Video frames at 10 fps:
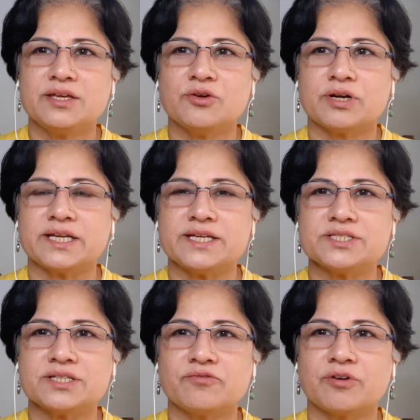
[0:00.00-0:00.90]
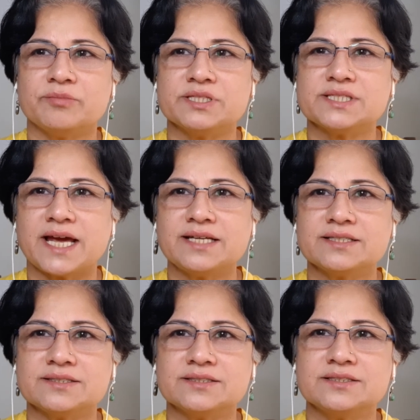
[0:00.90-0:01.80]
your attention from the
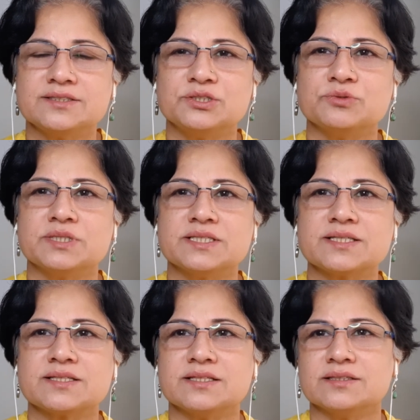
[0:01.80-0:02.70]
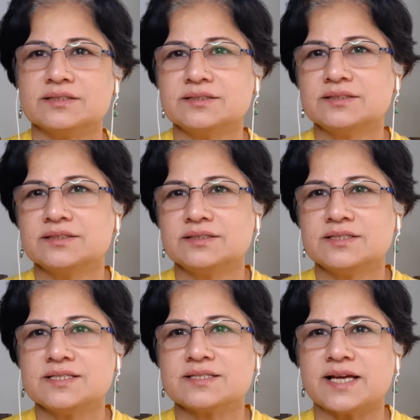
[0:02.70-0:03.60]
chatter towards the
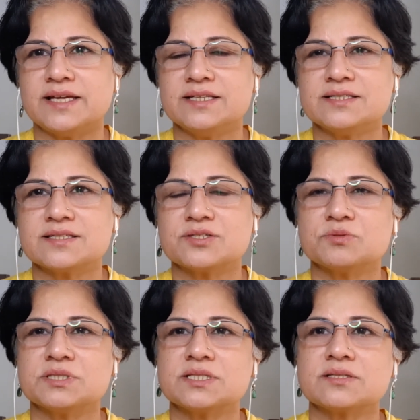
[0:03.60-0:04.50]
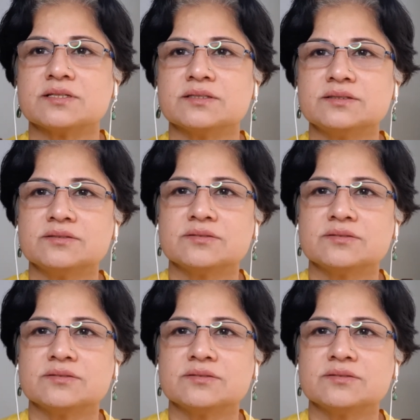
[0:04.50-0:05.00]
silence, towards the